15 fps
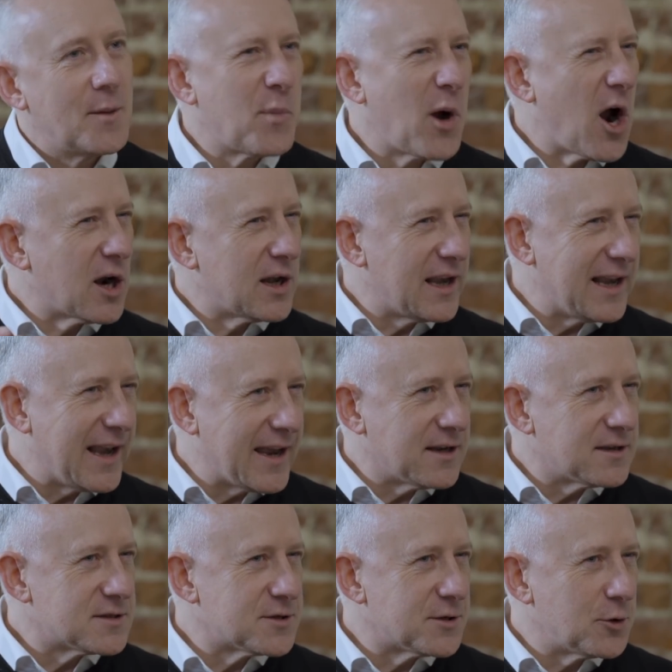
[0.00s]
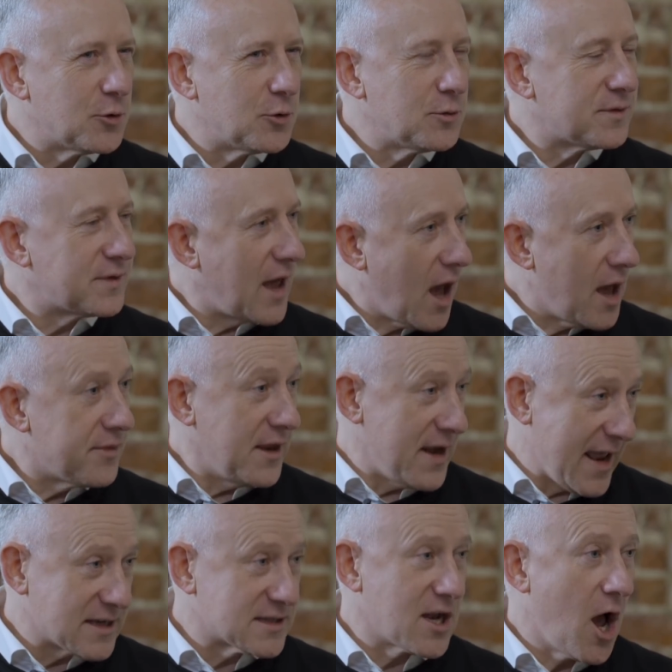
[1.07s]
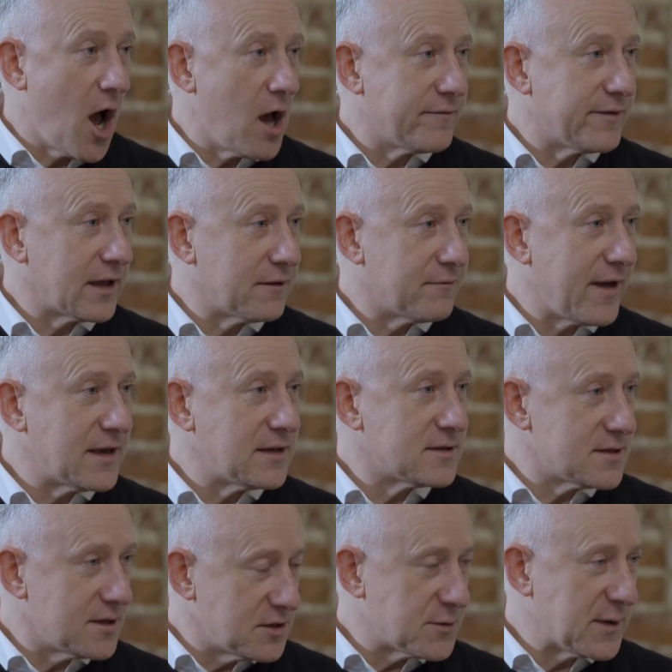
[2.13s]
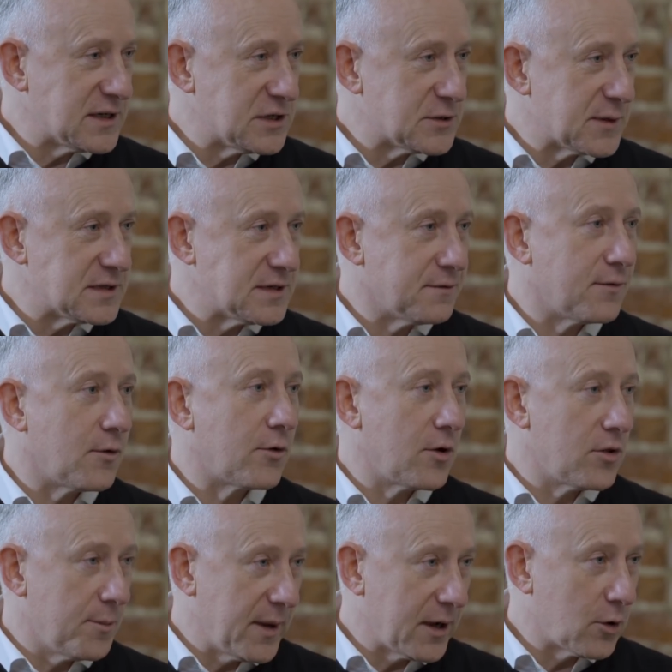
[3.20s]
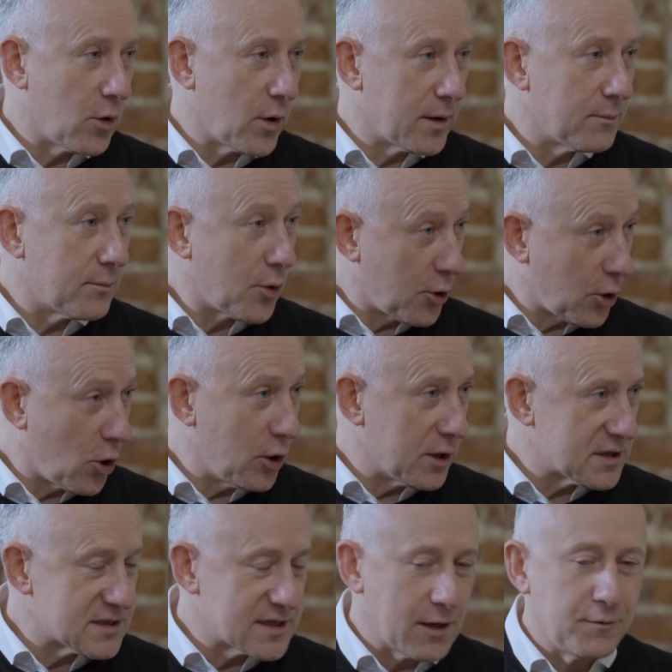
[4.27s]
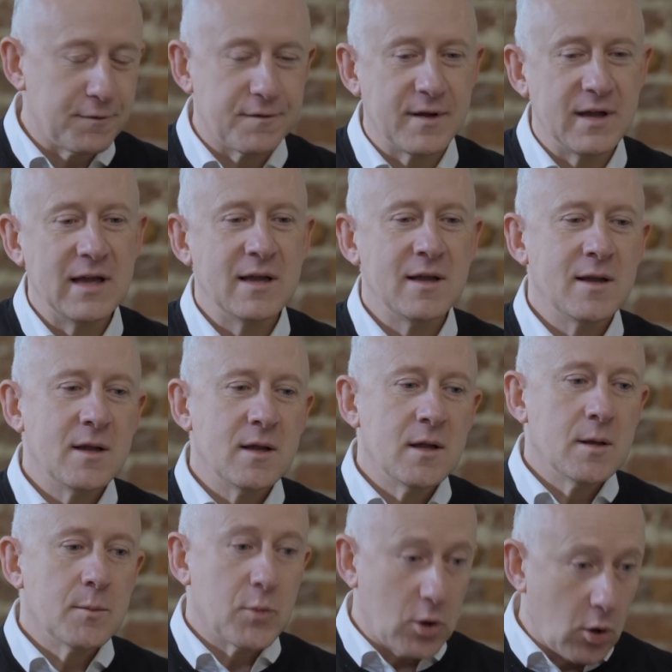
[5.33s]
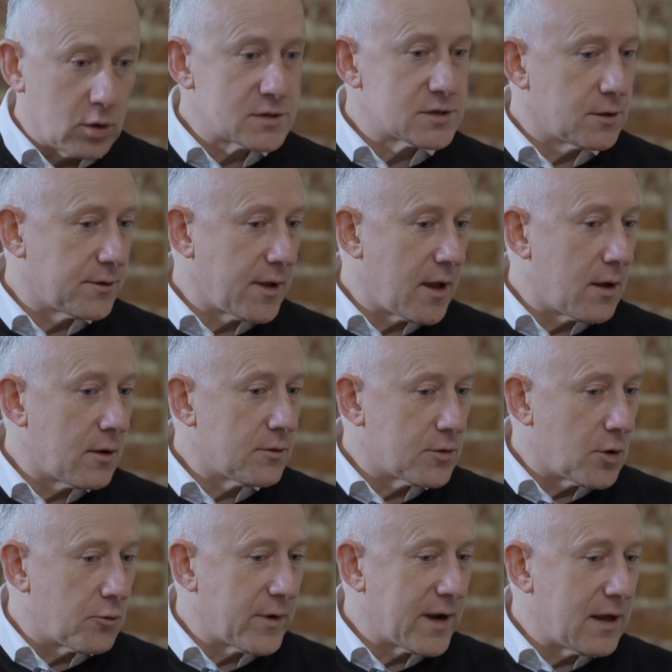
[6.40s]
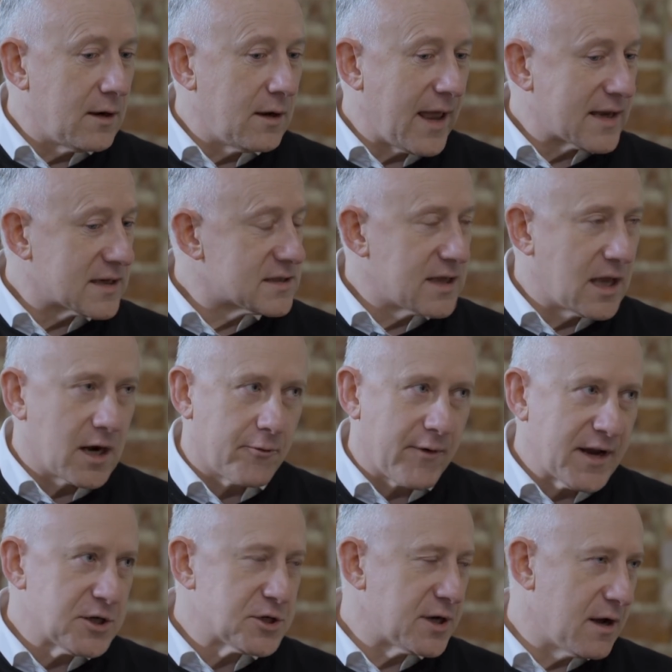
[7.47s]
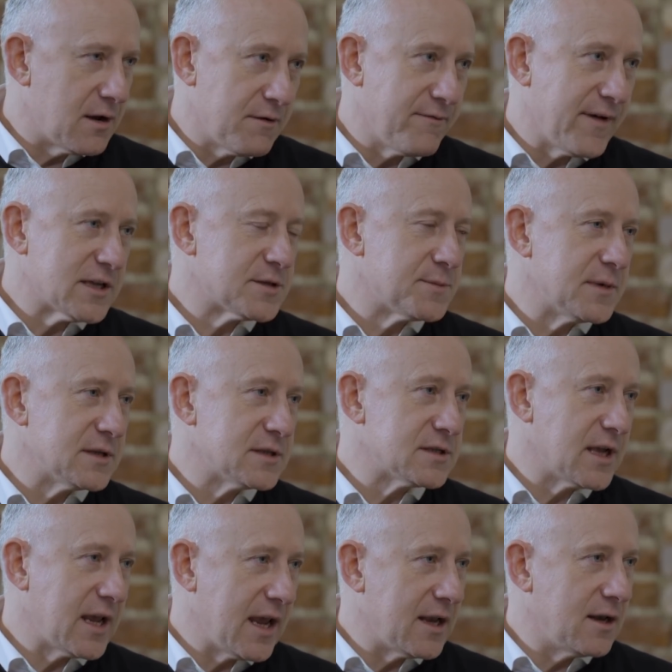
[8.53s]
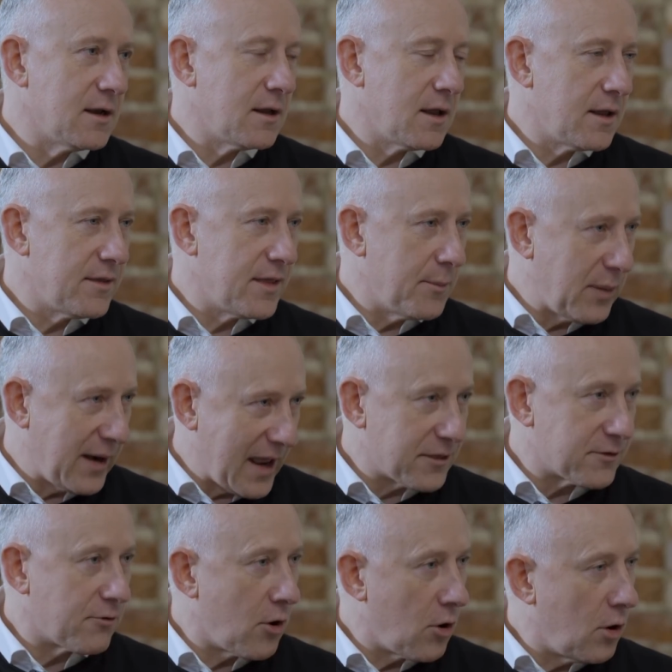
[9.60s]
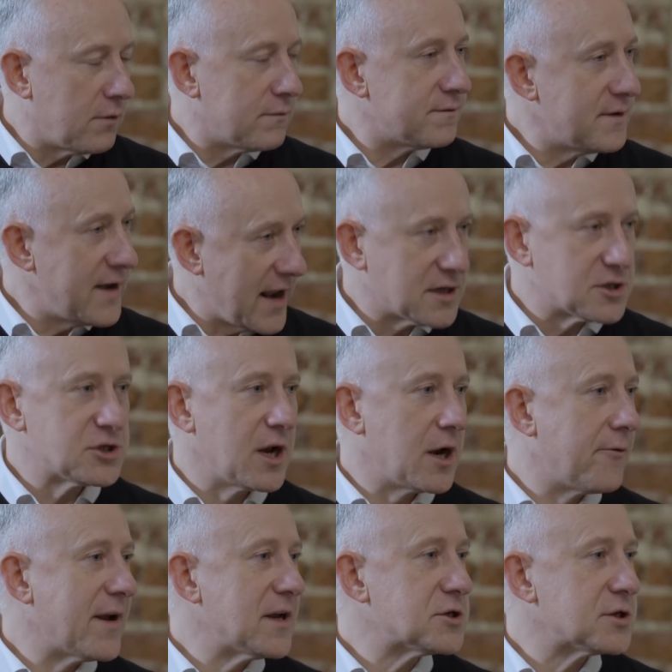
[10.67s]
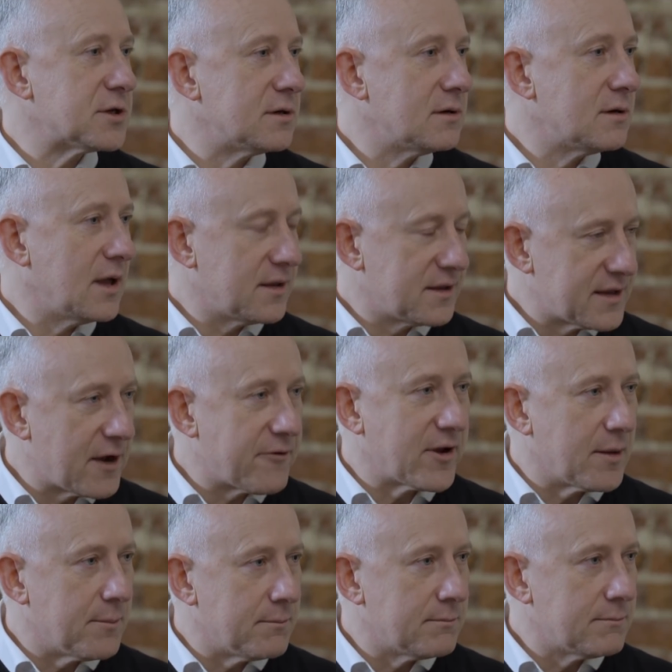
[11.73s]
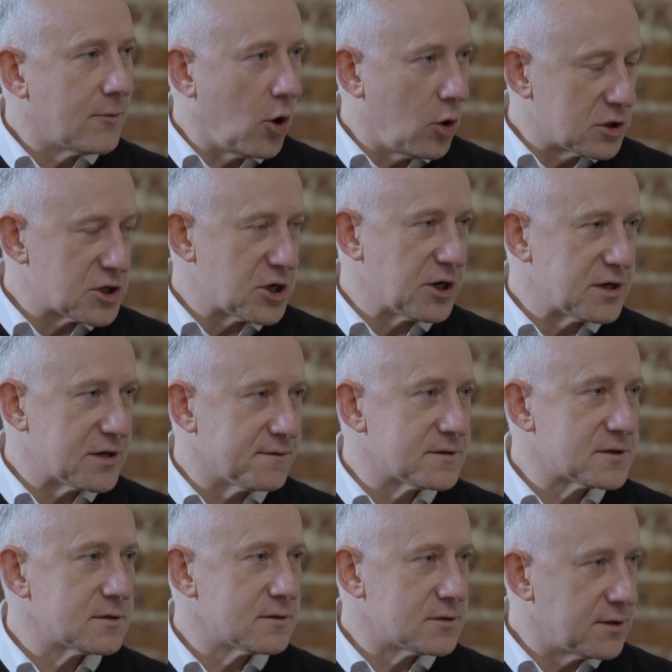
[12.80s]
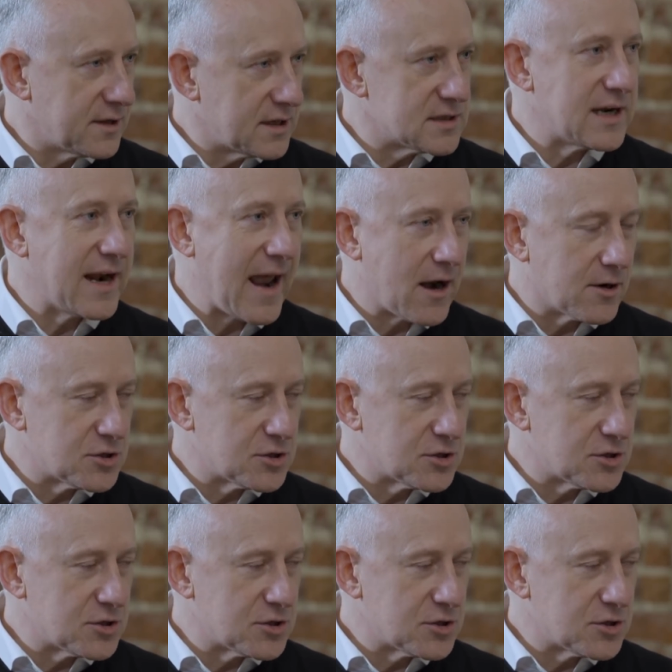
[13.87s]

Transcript: And partly linked to the next halving event in 2024 on the Bitcoin protocol itself, but also the real acceleration in investments in the plethora of next generation Ethereum alternatives, so these layer